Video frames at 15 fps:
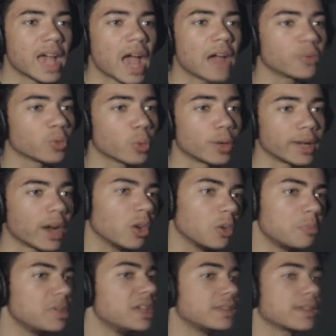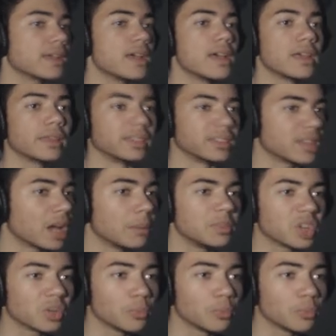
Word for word: Everyone, I repeat, the zombies